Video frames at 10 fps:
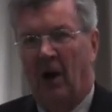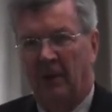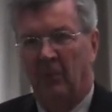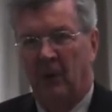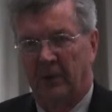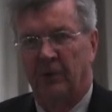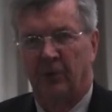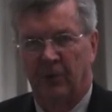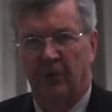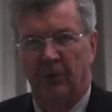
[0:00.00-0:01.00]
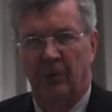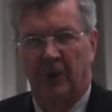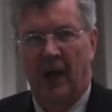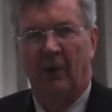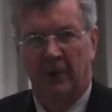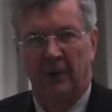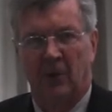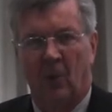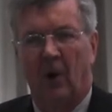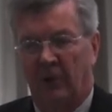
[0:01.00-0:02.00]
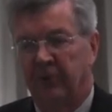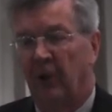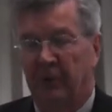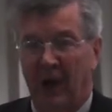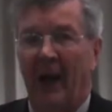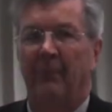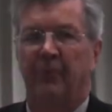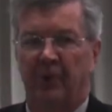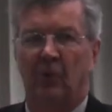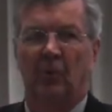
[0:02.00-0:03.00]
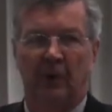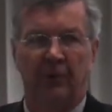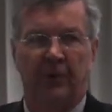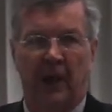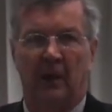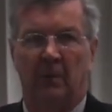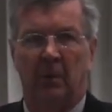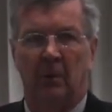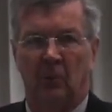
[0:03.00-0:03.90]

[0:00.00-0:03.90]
on weathered crude out in the water. So it's absolutely scalable.